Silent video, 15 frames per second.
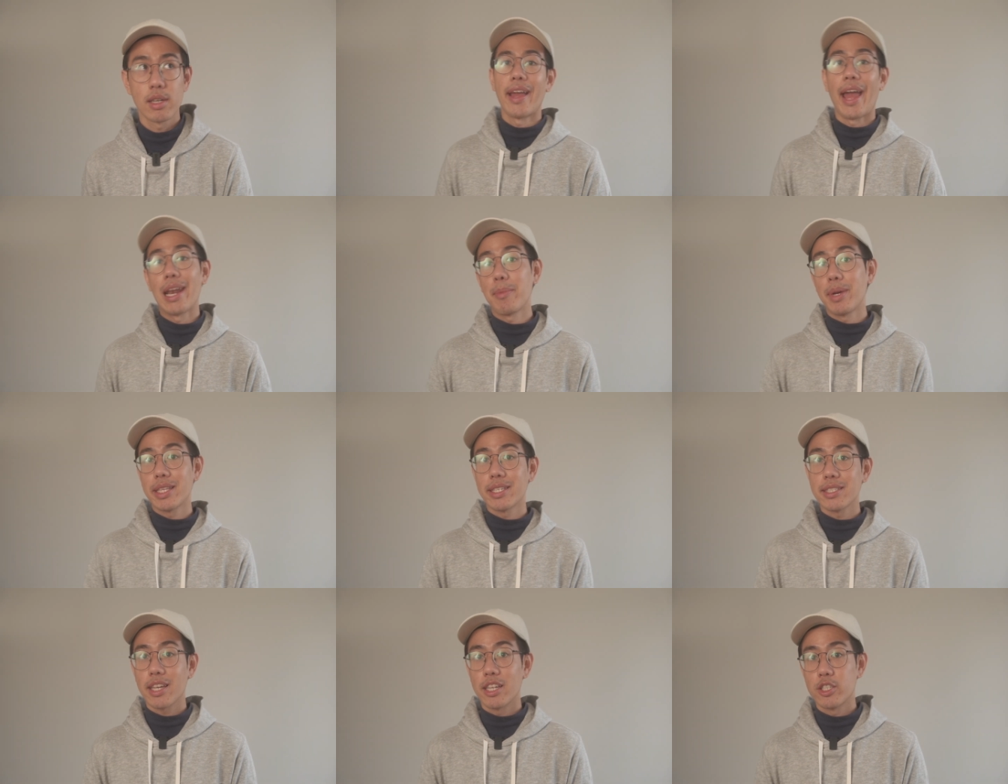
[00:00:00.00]

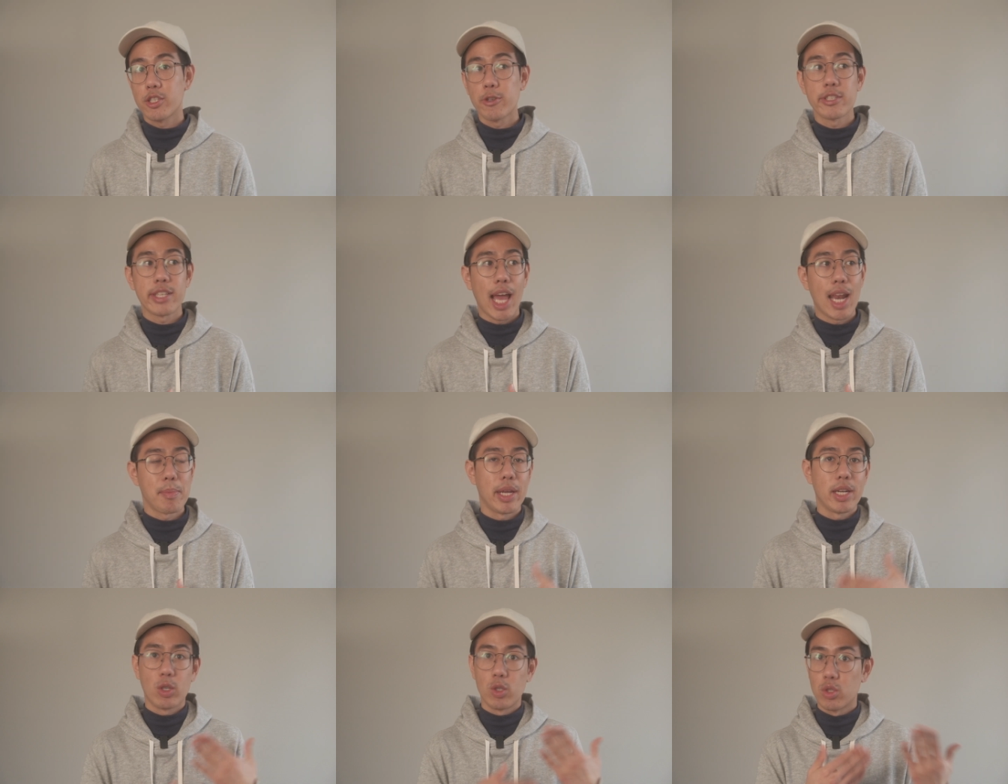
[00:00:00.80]
Animators can choose to
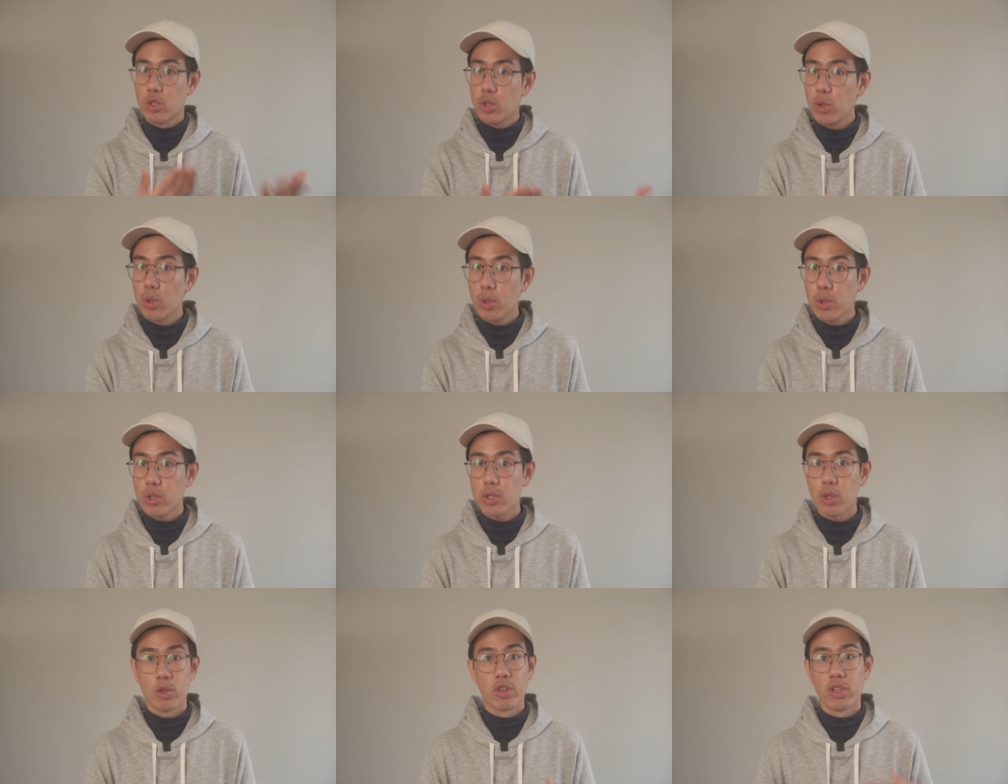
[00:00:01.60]
animate on
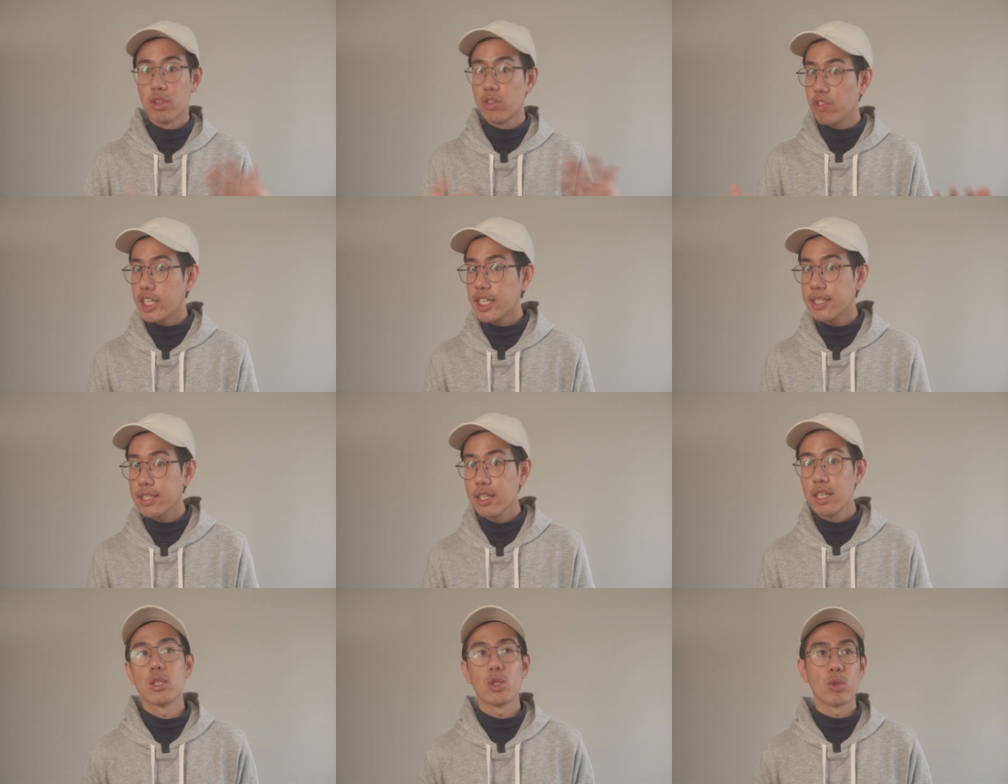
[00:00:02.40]
2s or on 3s
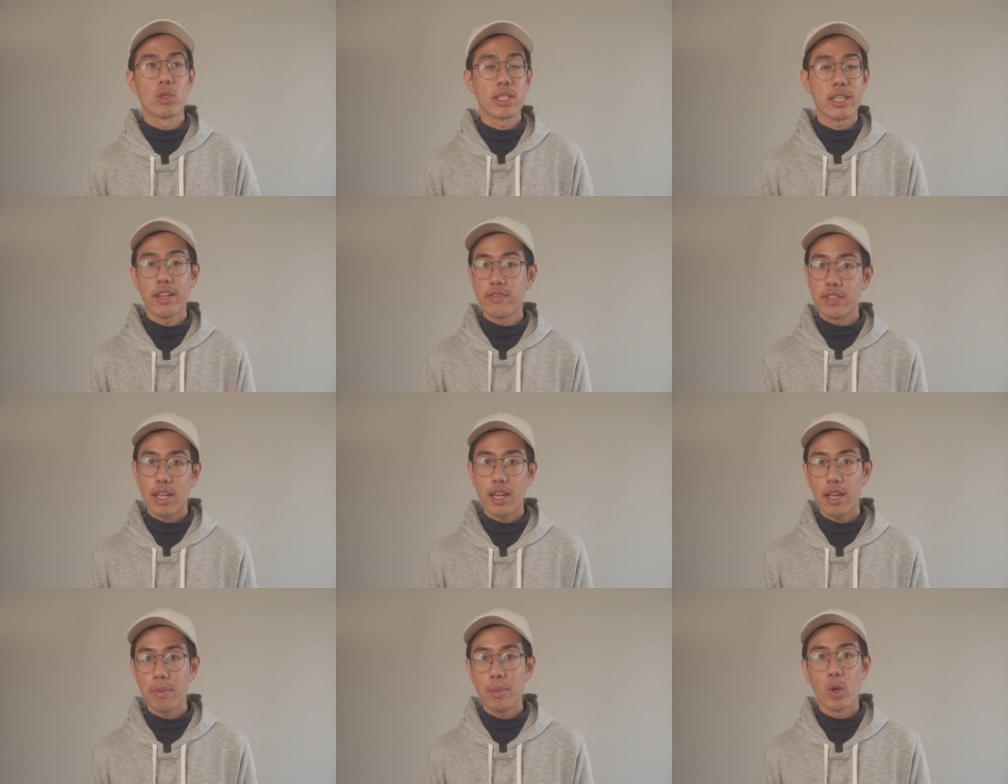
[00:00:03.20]
to save
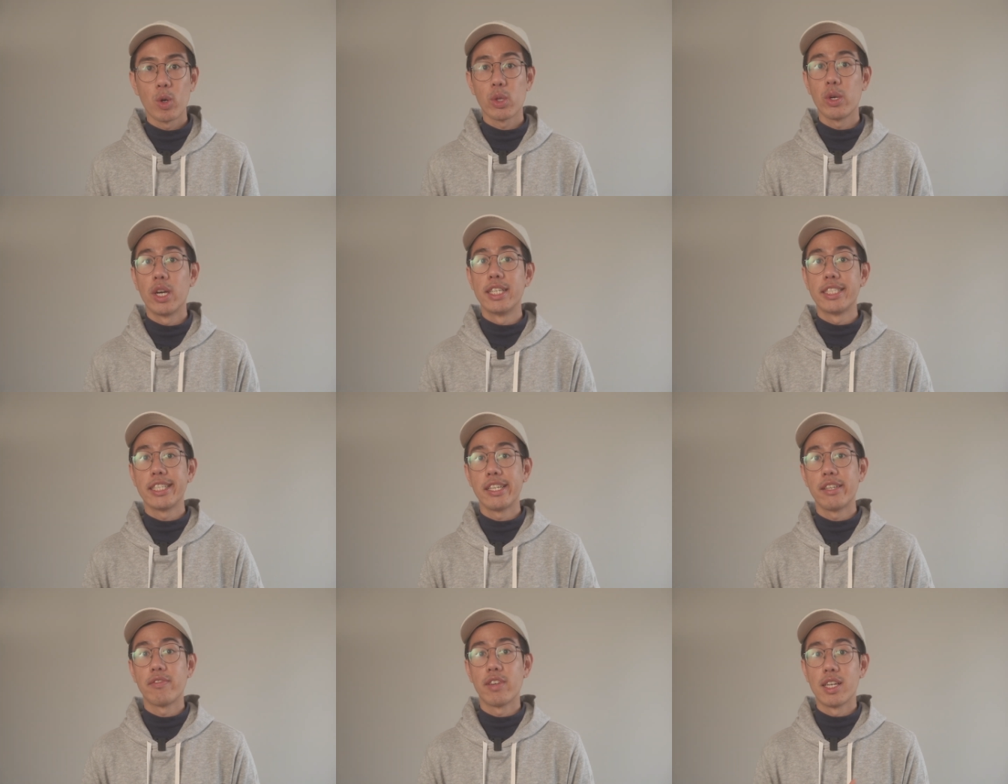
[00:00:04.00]
time or to
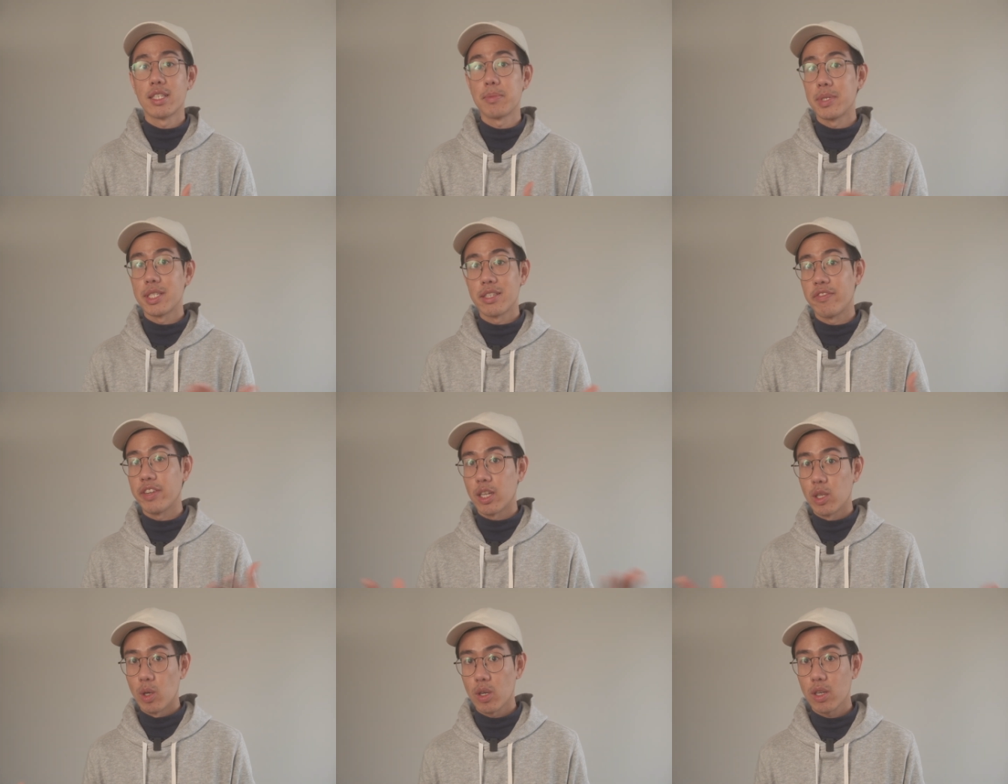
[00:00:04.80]
achieve a
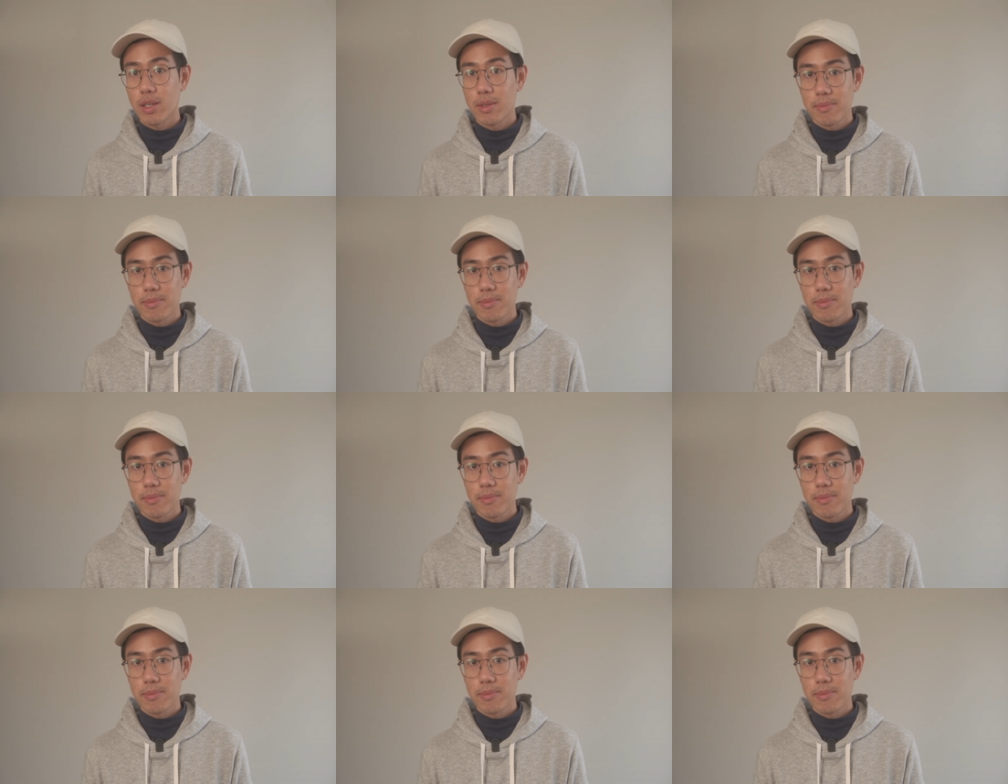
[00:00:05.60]
specific look.